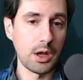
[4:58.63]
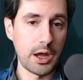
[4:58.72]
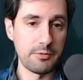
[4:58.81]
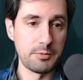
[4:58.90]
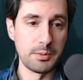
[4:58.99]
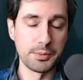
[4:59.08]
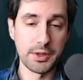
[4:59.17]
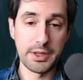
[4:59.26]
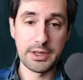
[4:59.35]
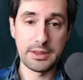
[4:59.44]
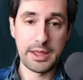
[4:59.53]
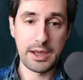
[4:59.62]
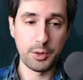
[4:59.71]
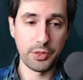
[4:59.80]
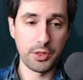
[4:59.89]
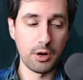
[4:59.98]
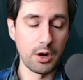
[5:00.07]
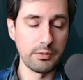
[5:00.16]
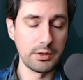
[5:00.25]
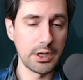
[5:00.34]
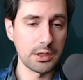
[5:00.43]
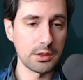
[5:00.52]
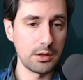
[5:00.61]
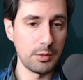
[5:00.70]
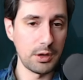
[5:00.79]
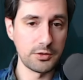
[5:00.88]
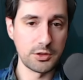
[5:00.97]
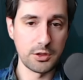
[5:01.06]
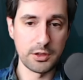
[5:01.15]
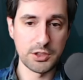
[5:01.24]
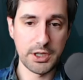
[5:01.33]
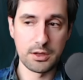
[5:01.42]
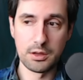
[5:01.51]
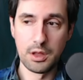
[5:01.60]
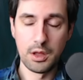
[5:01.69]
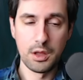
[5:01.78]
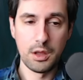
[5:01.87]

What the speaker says: I've been playing that with the Harvey deck that you might have seen on the channel,